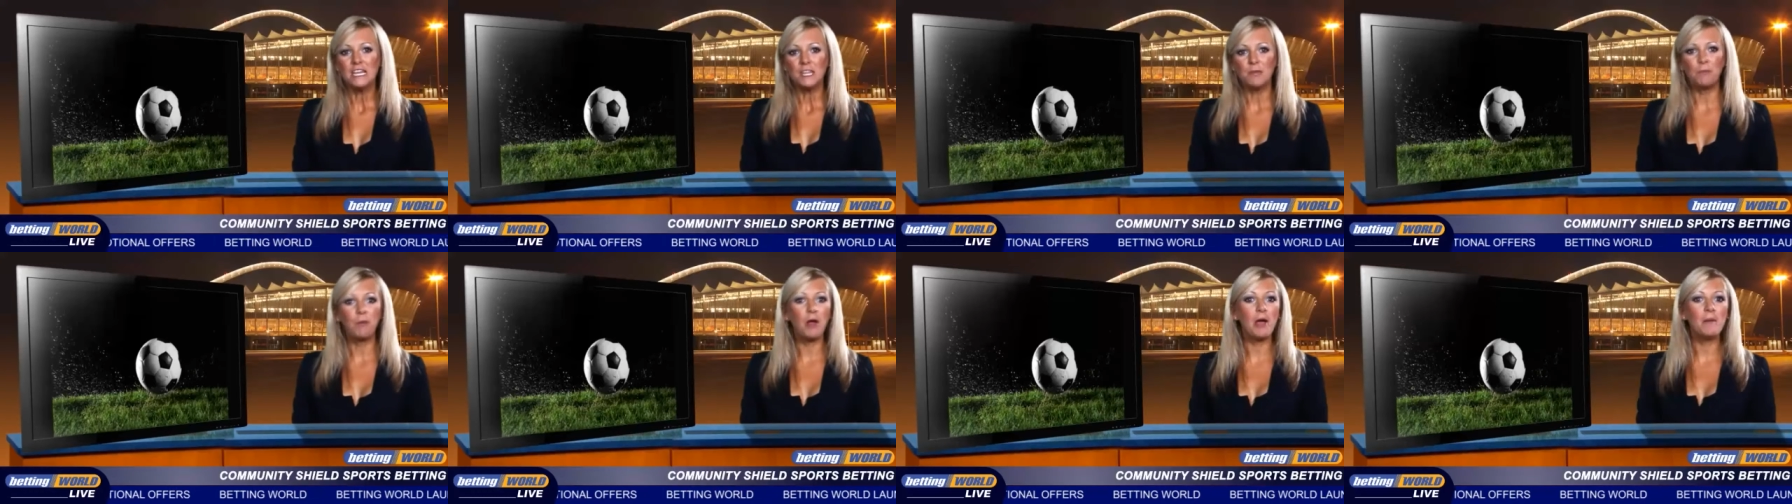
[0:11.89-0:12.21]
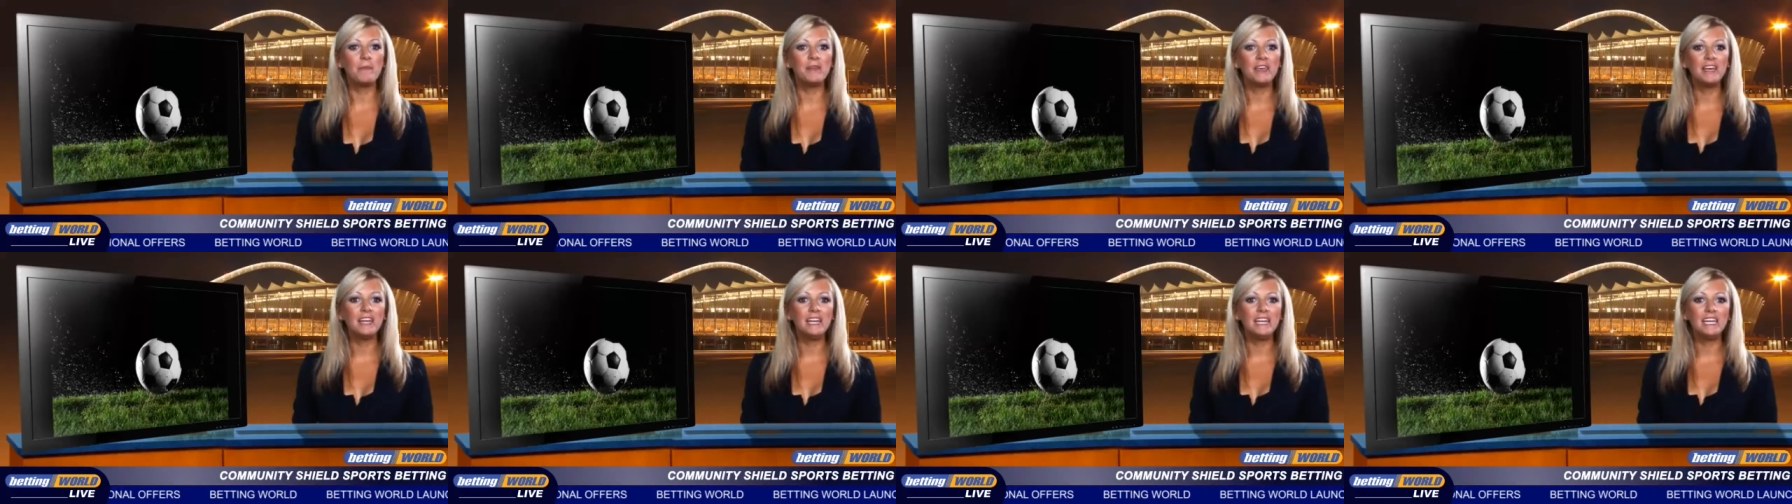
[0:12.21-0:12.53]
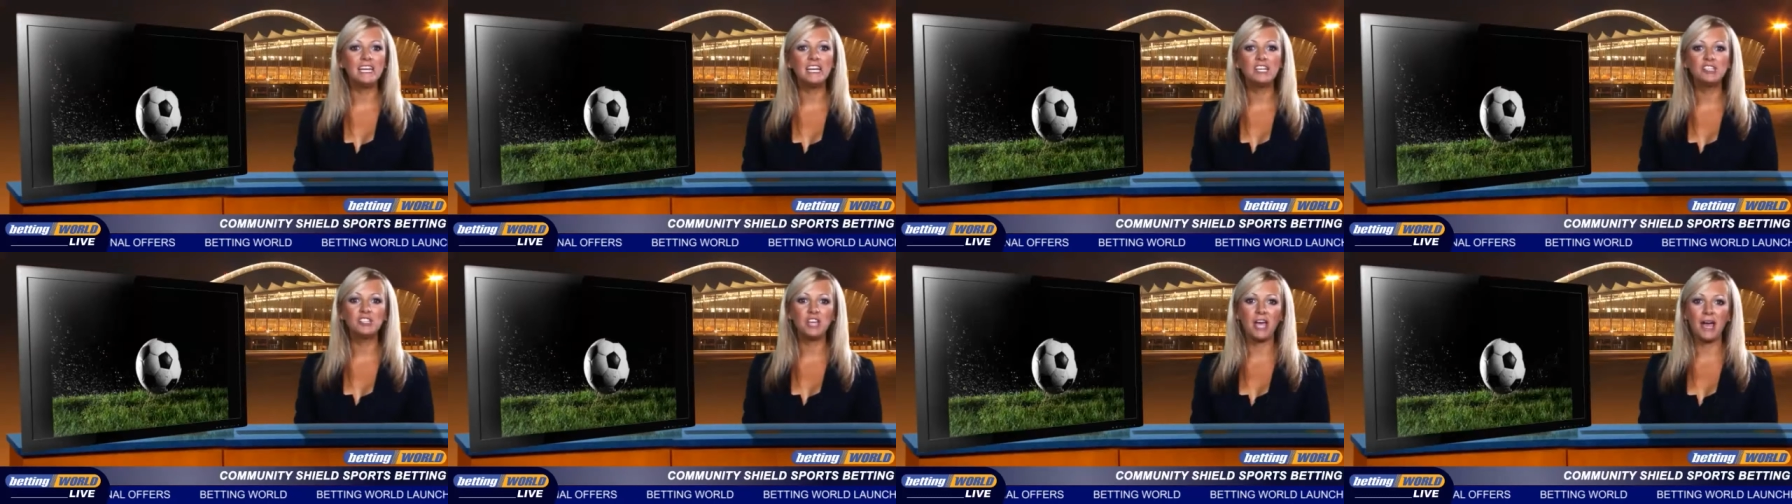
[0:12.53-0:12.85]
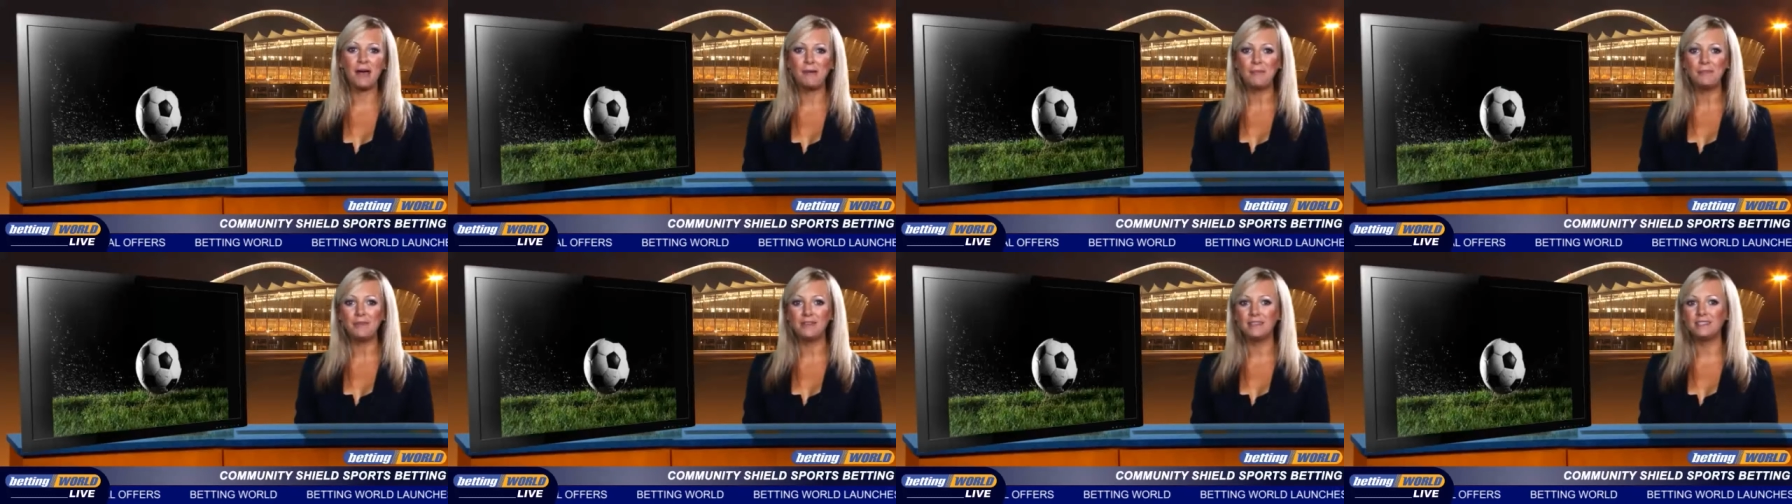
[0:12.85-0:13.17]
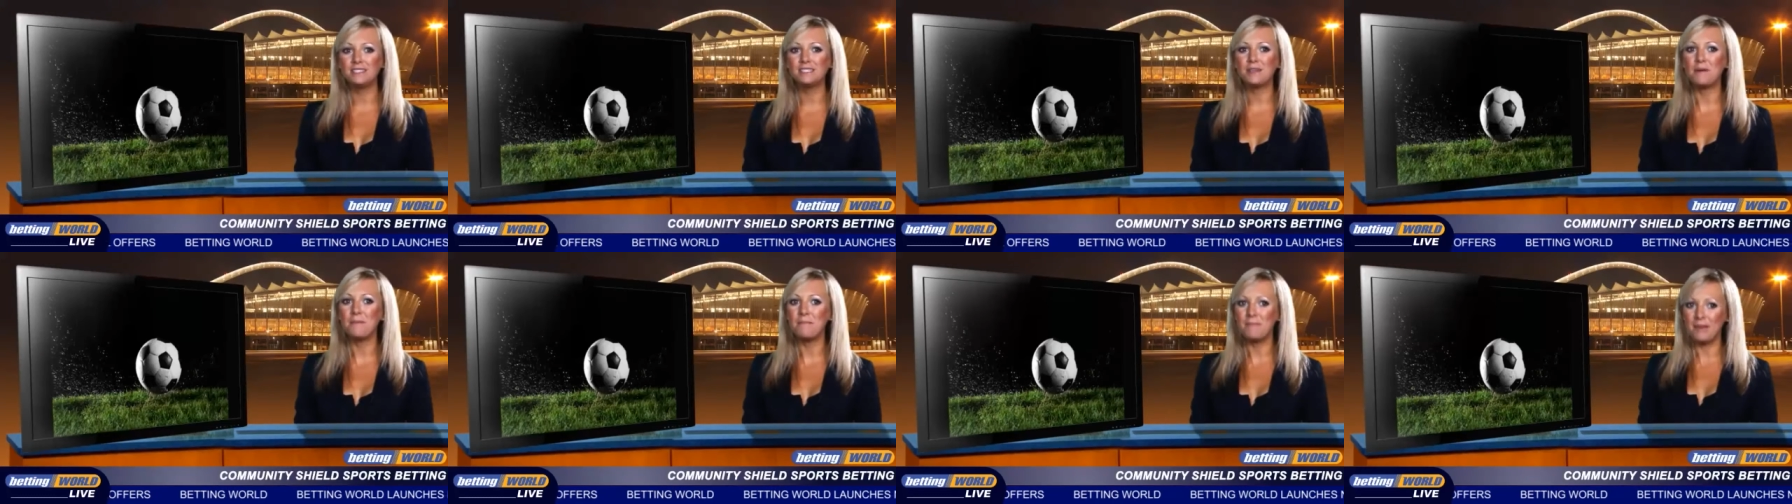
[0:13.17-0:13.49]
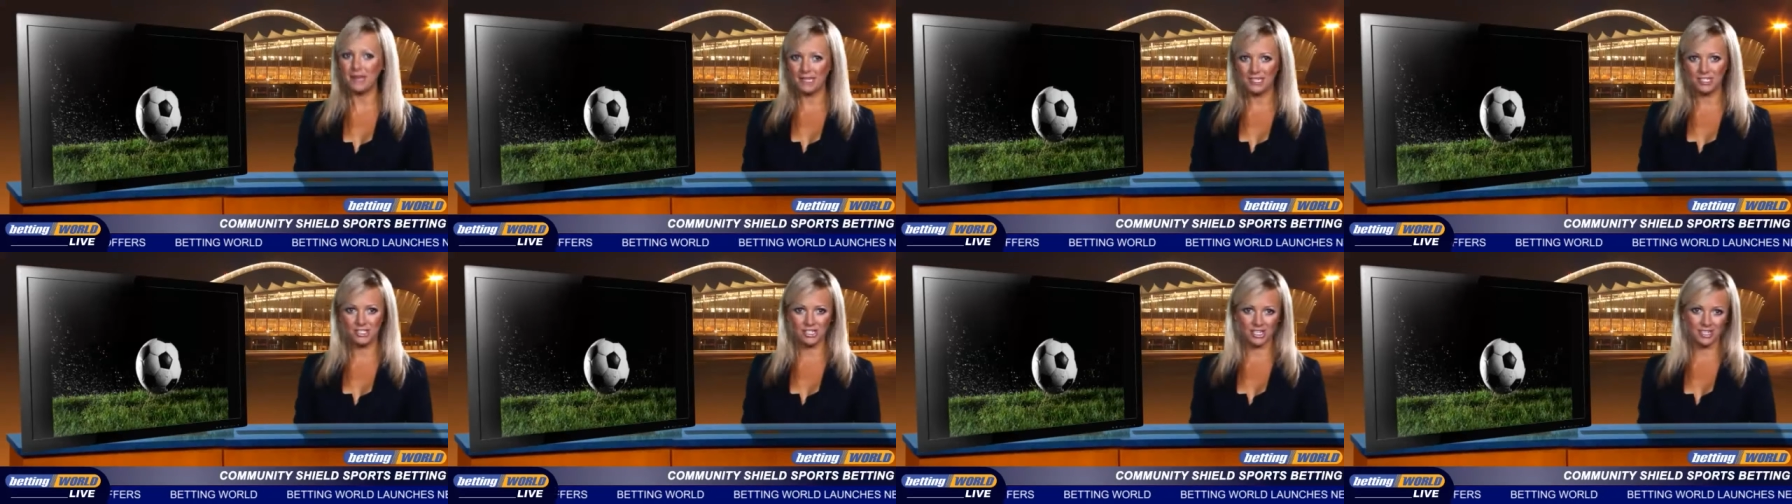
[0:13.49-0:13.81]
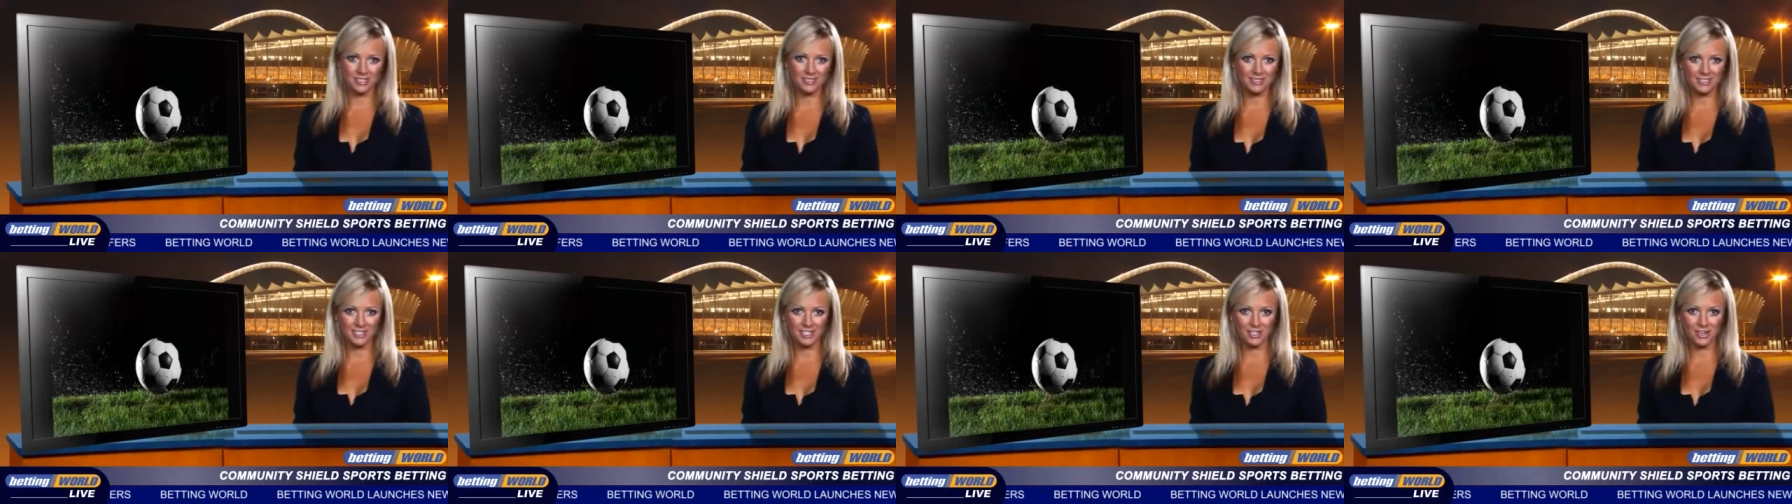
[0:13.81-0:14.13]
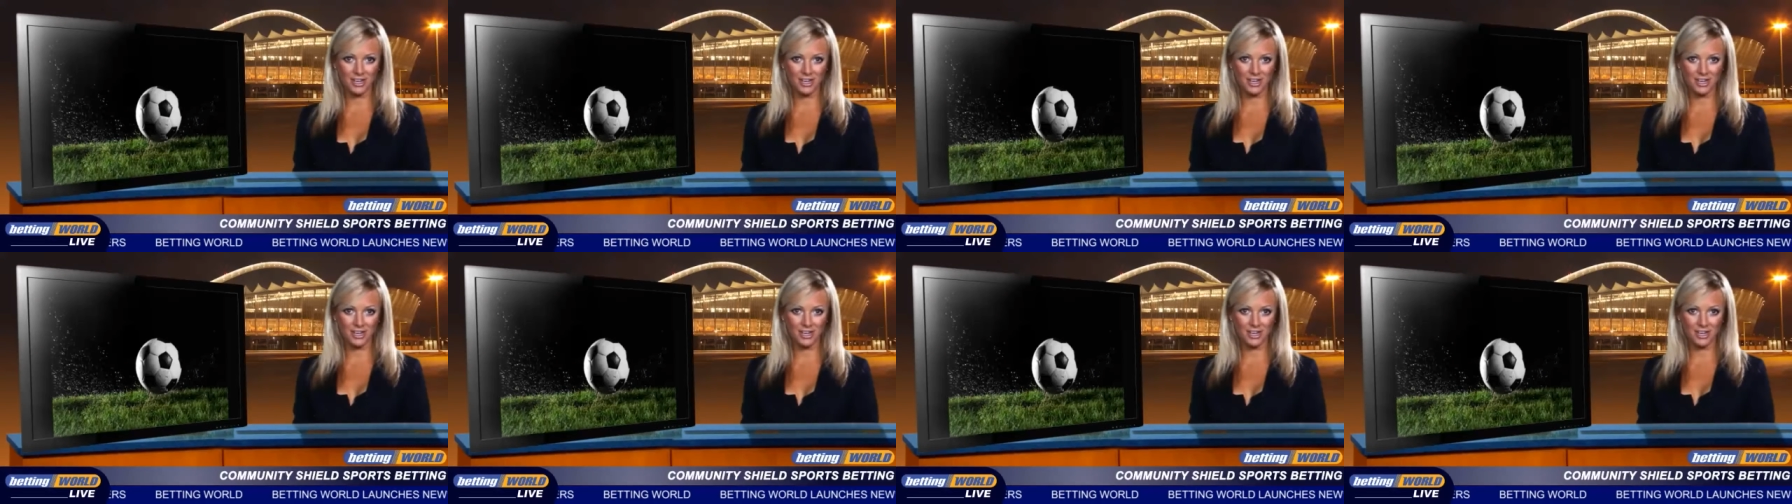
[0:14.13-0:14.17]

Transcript: The Premier League champions Manchester